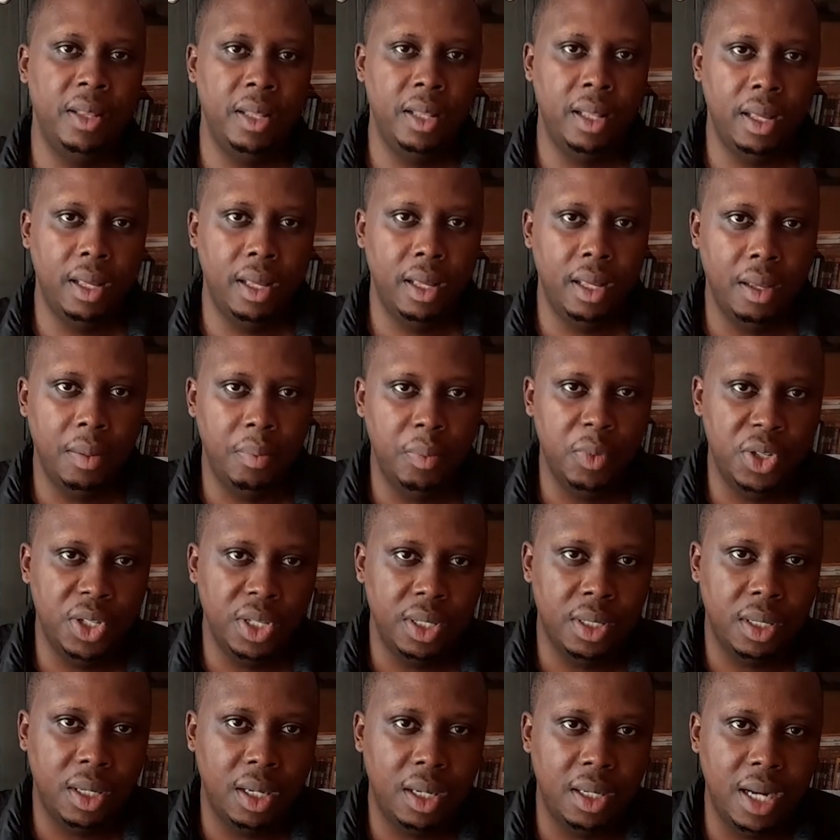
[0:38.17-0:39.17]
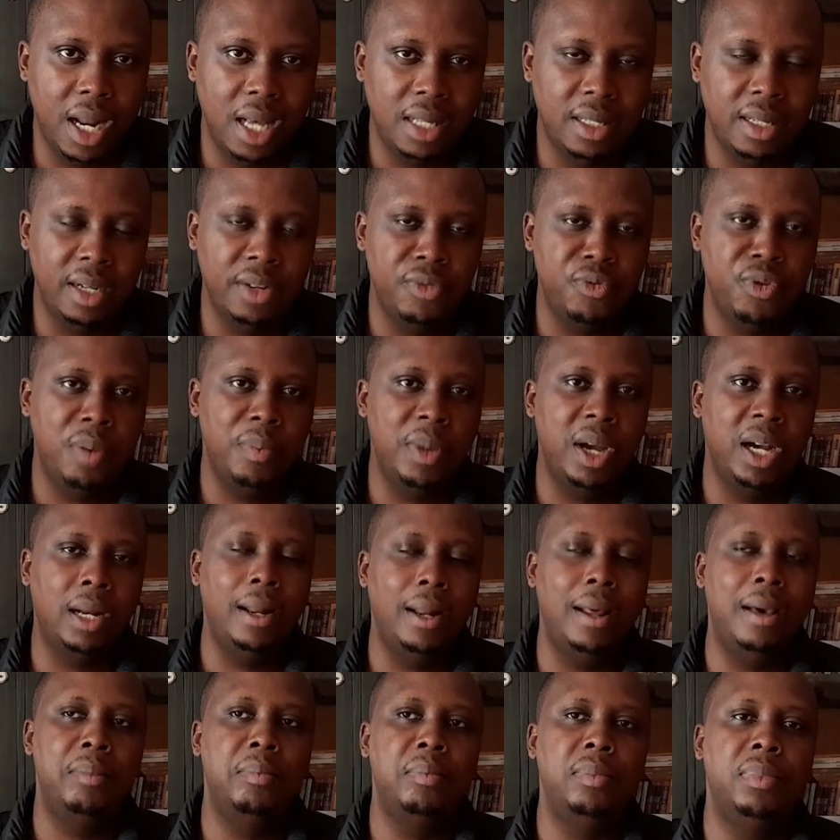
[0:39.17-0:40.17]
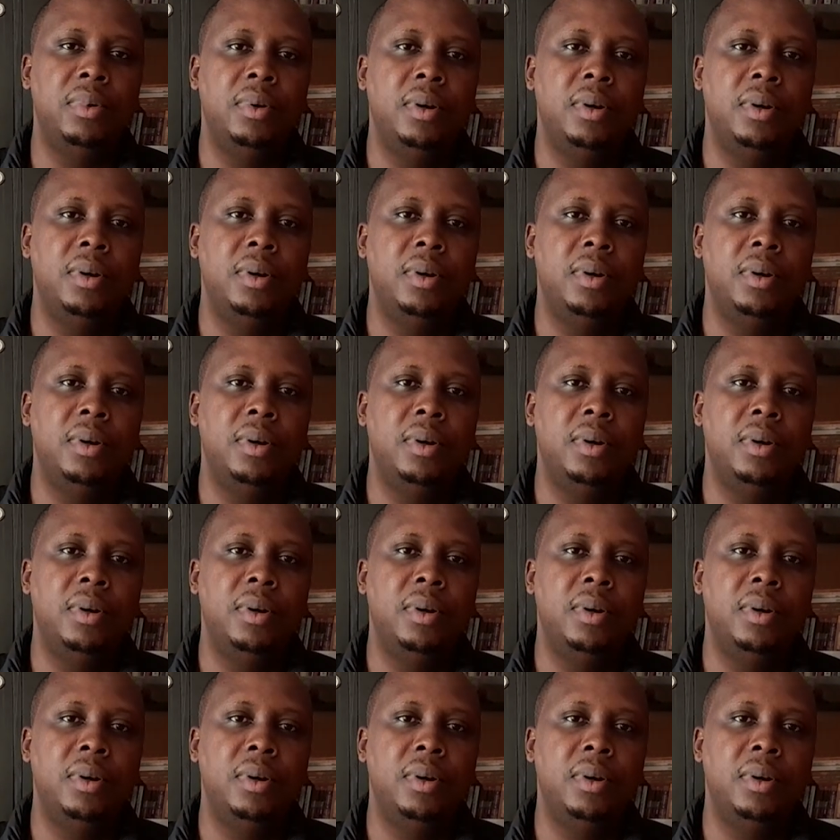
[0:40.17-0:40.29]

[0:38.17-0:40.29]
the music, dance and drama club,